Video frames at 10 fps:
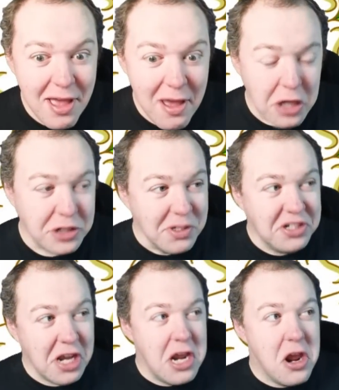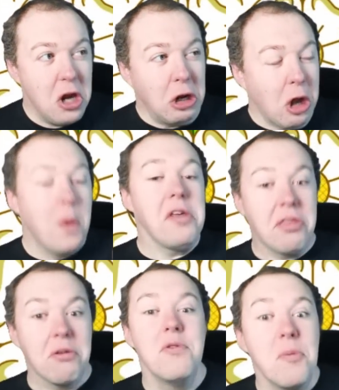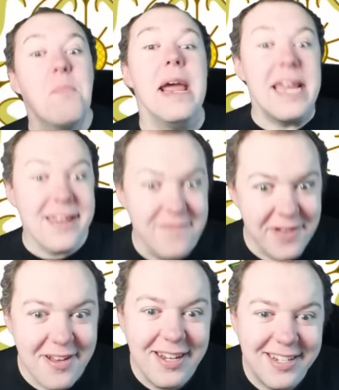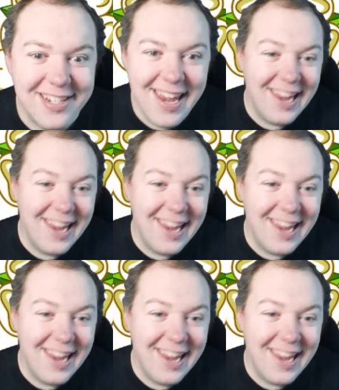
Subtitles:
shall we say, going through the bacon verse.